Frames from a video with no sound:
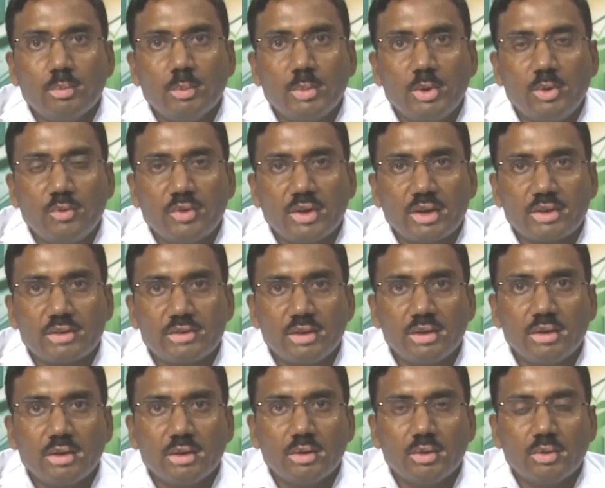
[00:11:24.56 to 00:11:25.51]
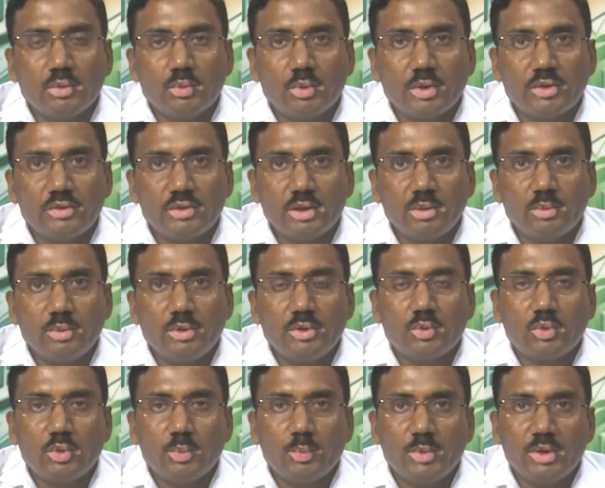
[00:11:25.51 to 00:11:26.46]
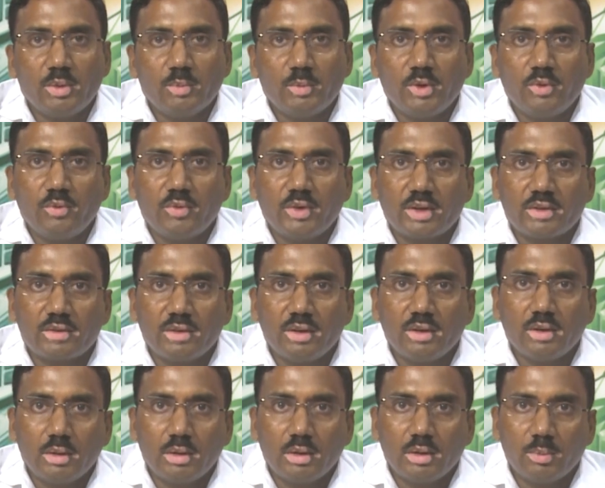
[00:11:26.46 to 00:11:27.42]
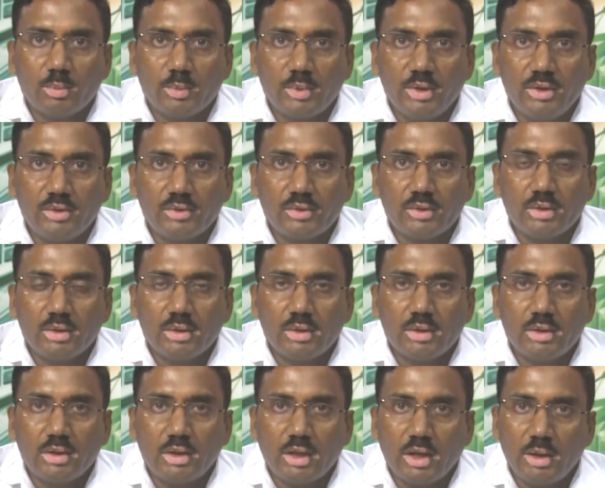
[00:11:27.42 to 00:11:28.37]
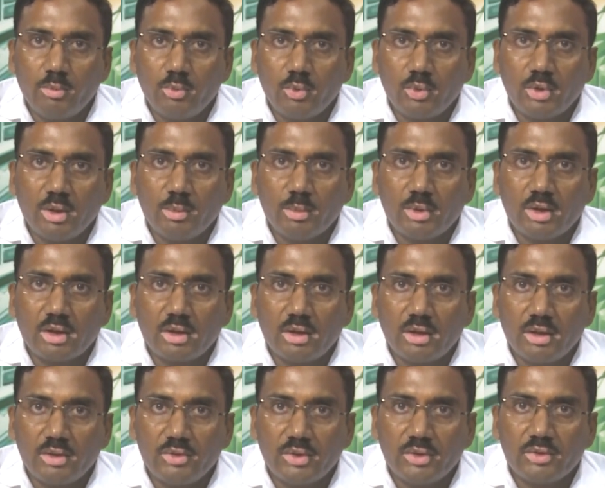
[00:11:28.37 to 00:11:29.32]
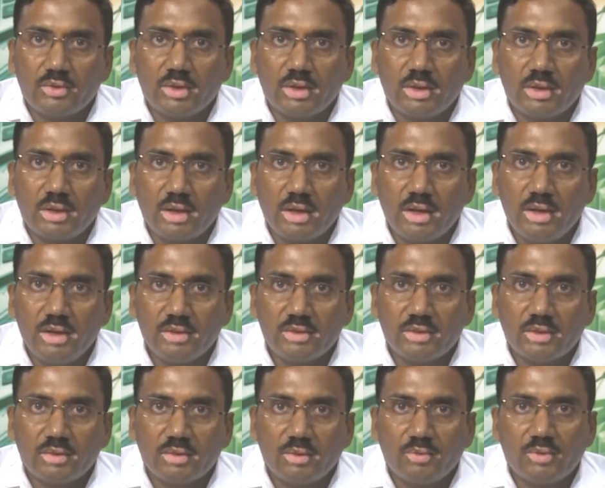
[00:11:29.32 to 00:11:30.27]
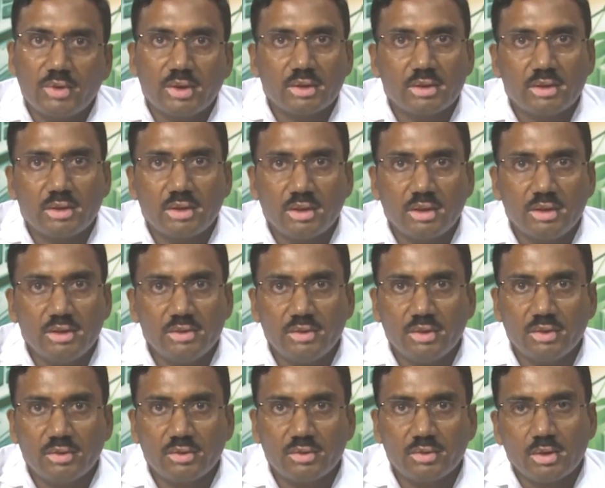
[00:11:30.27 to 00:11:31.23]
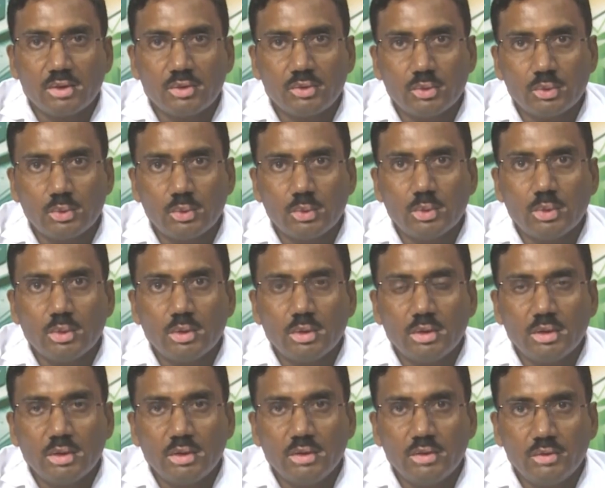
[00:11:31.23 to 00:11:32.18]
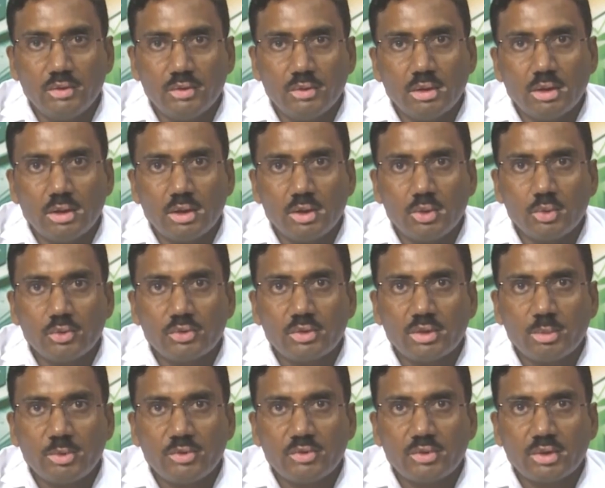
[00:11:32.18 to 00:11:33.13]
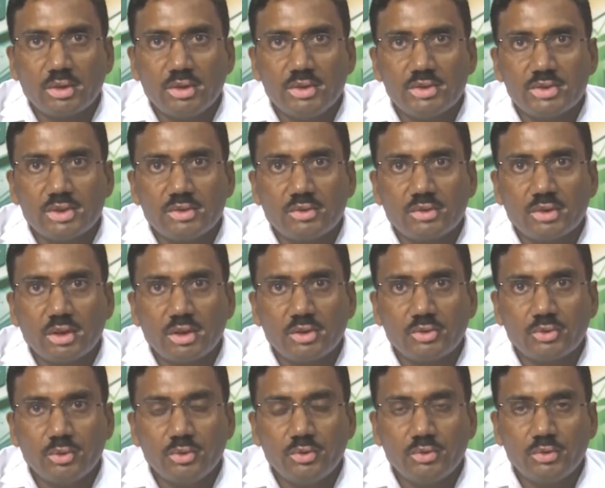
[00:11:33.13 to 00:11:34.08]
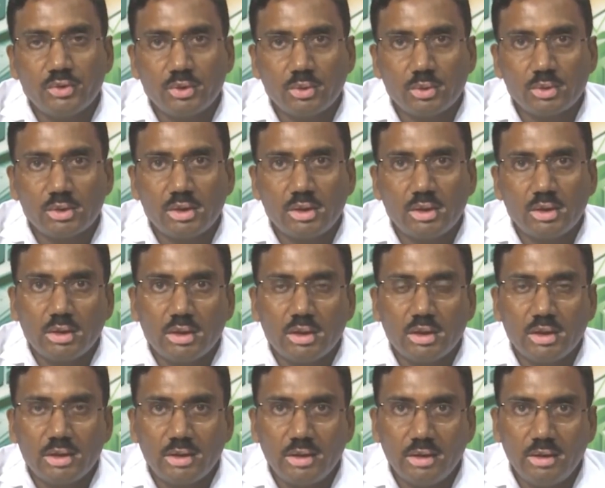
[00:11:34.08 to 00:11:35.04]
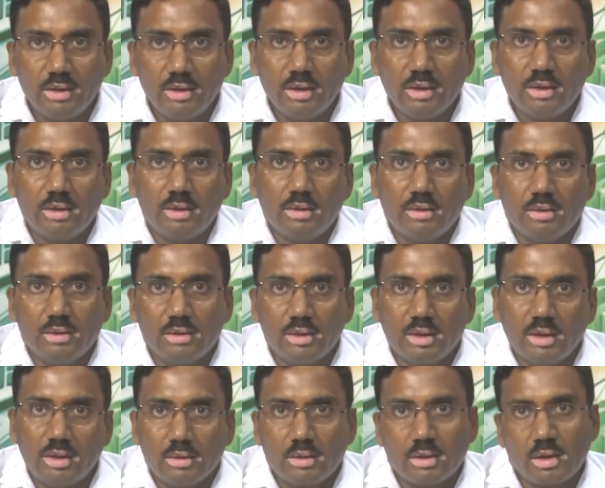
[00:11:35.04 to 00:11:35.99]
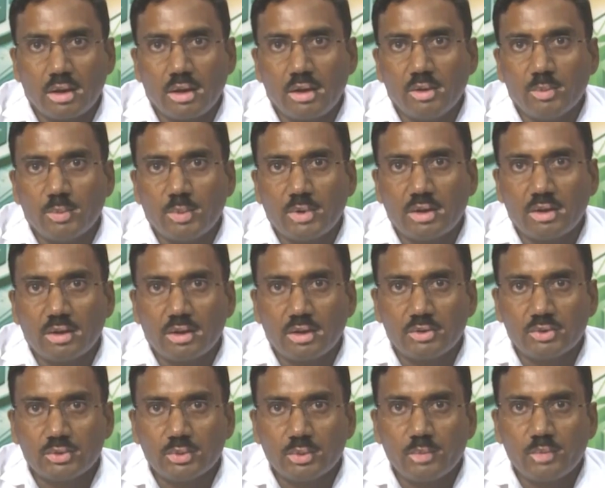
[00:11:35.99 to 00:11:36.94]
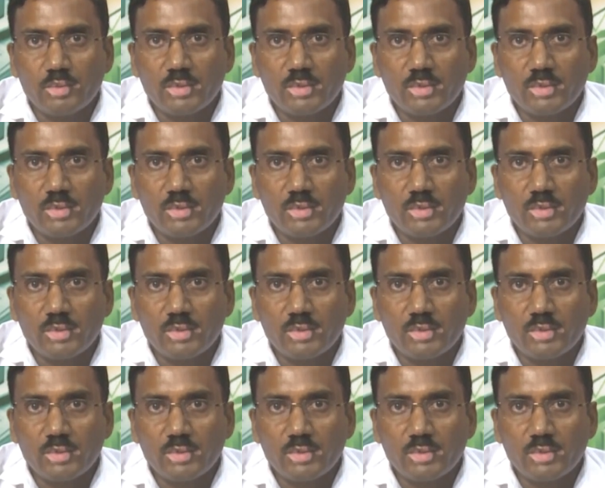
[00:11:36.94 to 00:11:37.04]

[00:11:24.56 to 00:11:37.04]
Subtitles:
manufacturing, original equipment manufacturing companies, time to time organizes the training session for the technicians. So in auto service technicians also ensure that attended that training part also,